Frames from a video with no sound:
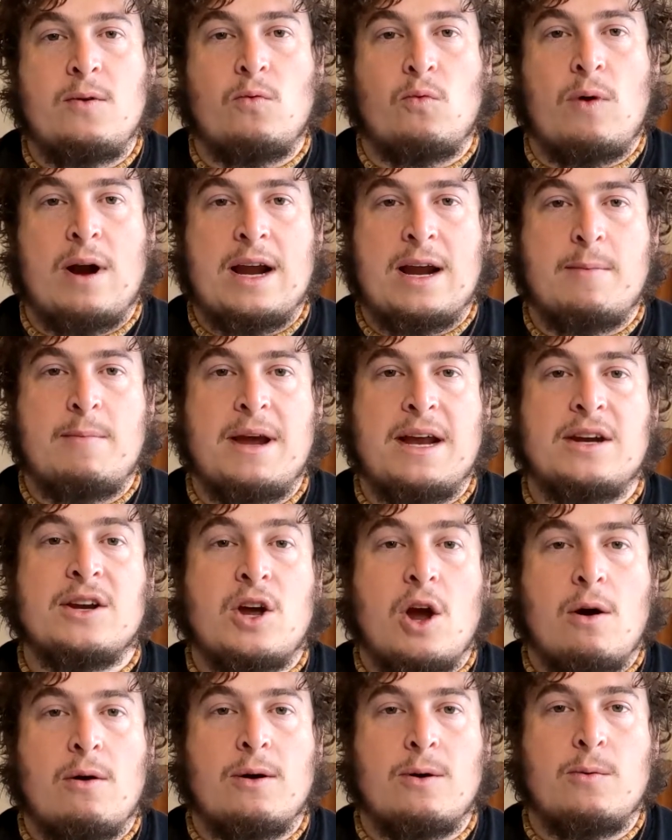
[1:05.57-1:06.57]
recommend
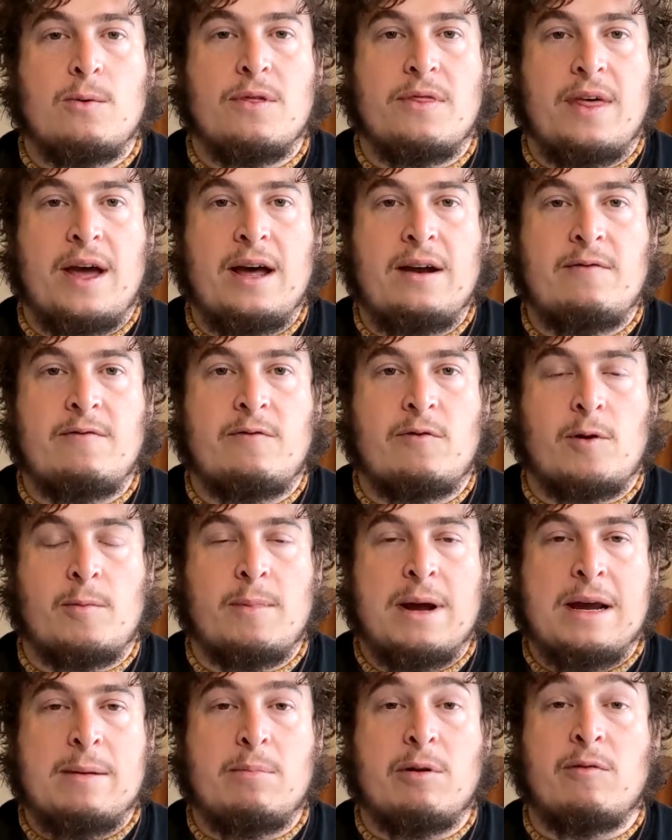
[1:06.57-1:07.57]
going with that from
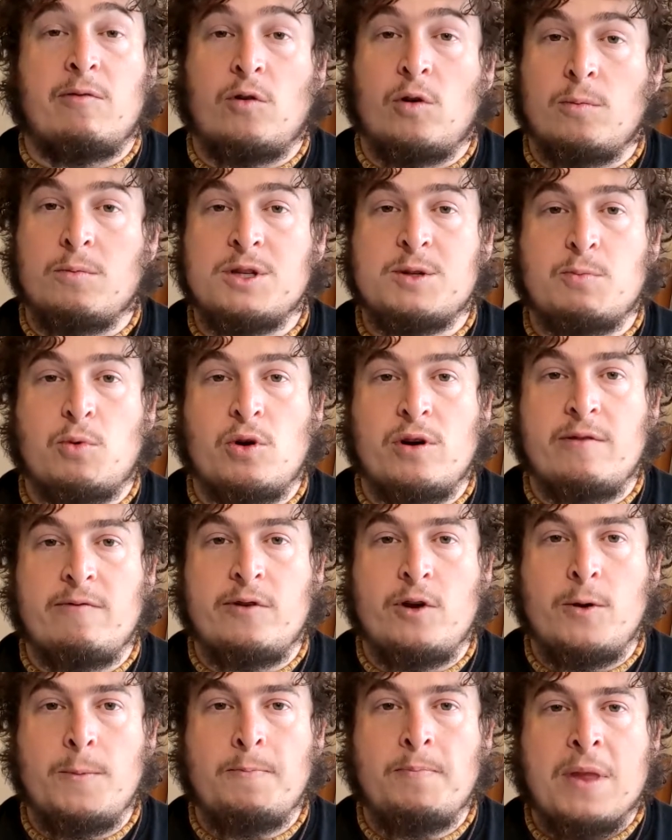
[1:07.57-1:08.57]
a performance point of
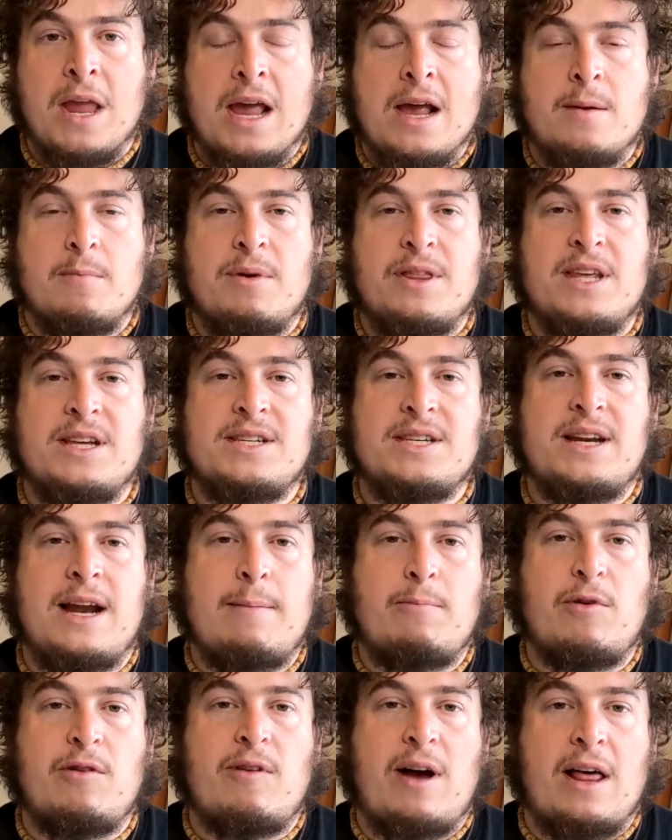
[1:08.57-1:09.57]
view, but there's a
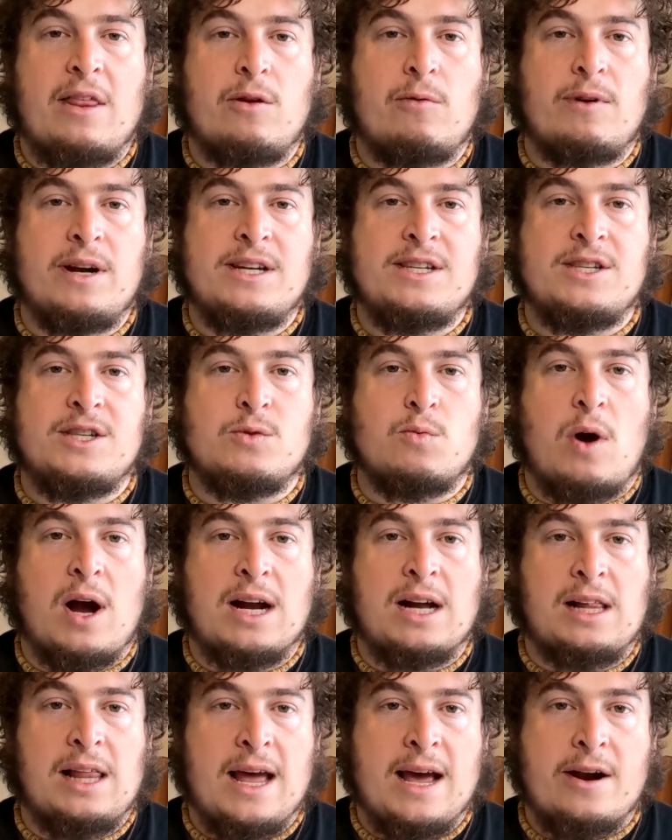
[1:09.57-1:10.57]
number of other reasons
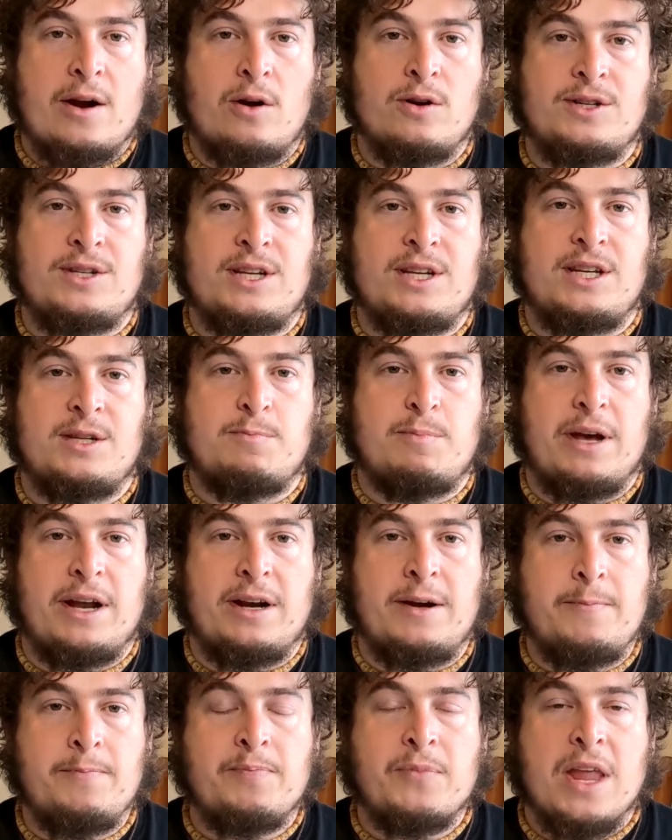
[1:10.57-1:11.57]
why cloud hosting is
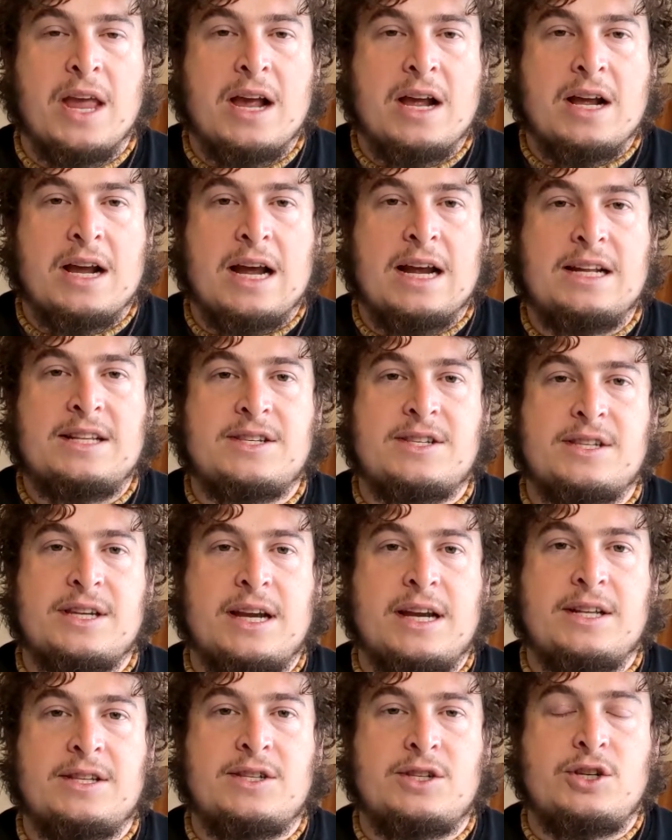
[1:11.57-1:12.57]
better.
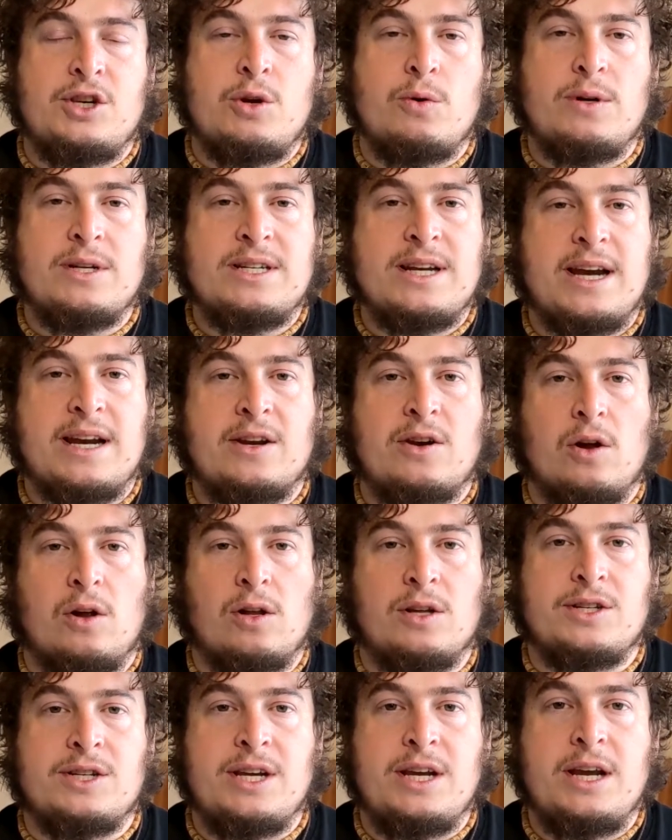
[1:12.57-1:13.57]
It's newer
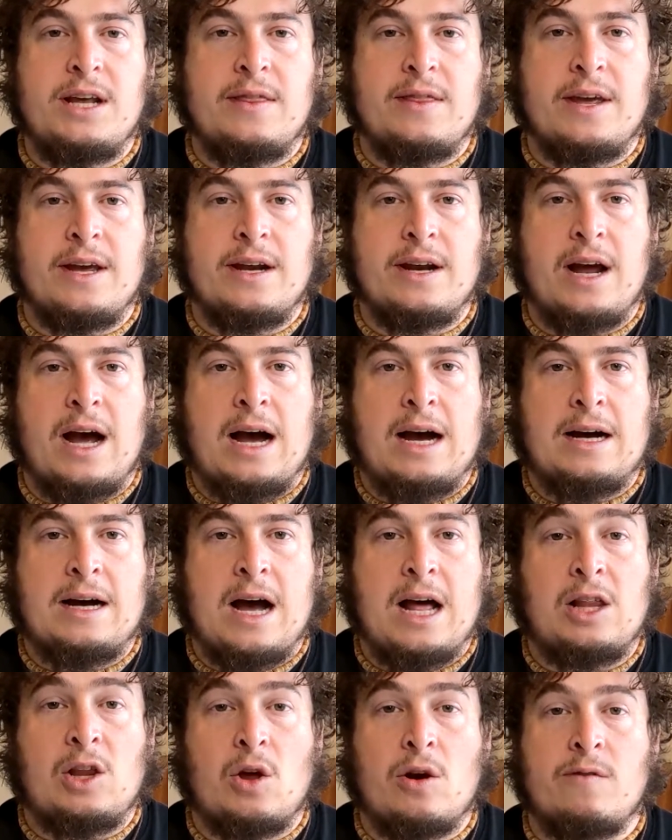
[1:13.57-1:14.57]
technology than
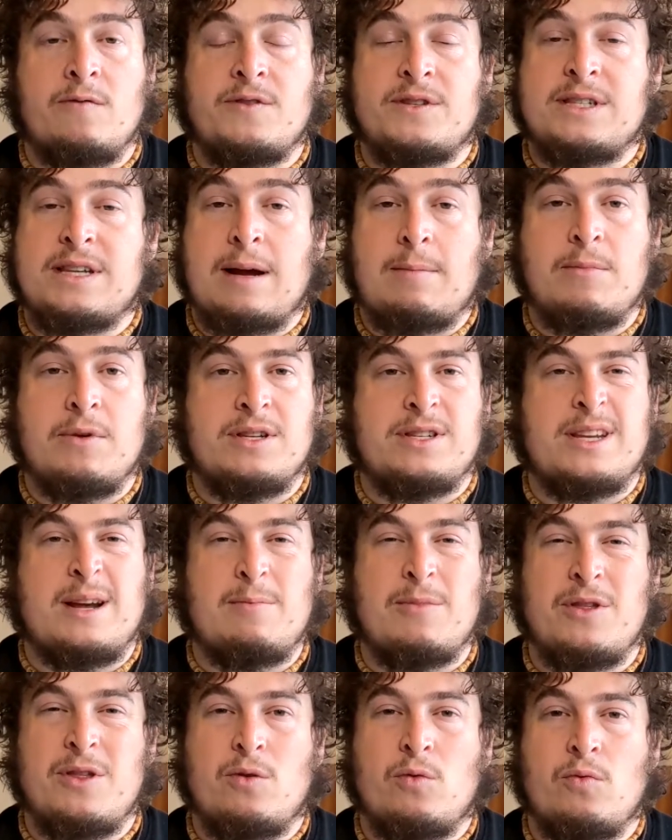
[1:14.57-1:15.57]
a lot of
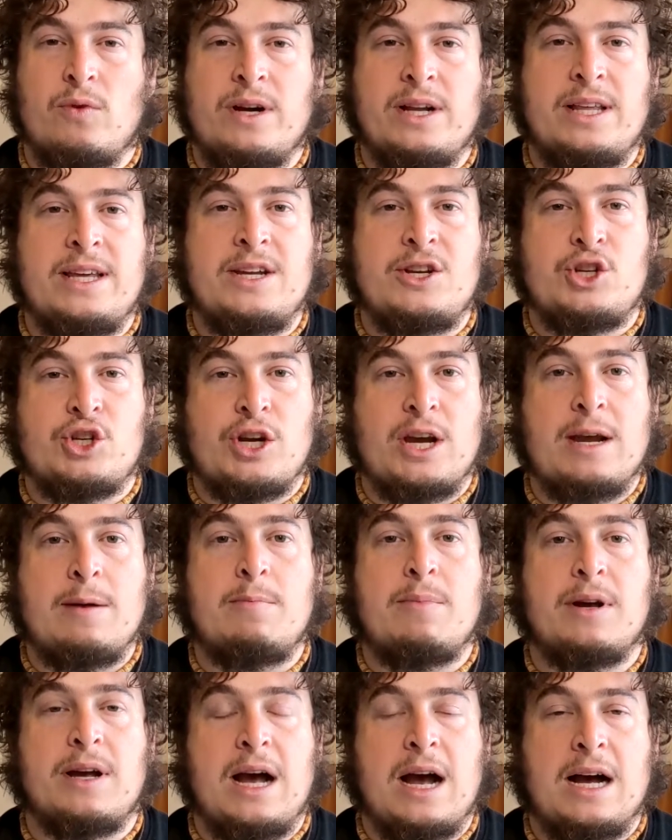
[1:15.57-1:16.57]
some of the really
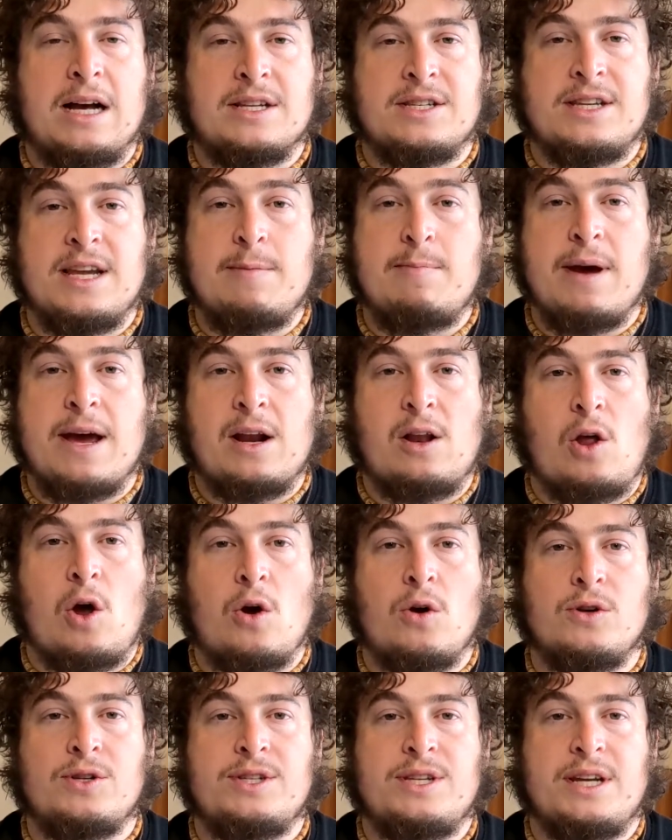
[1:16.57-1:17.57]
cheap cPanel
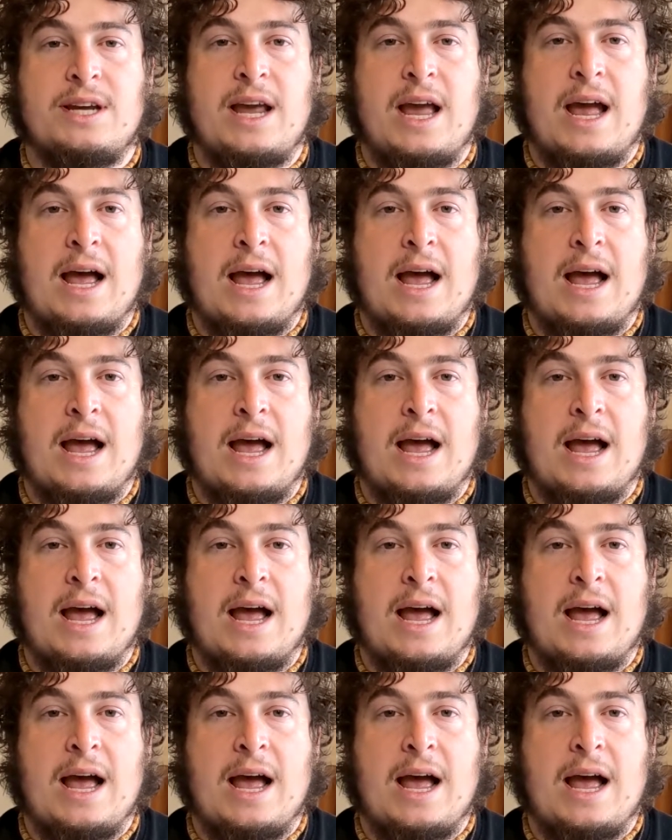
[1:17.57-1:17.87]
hosting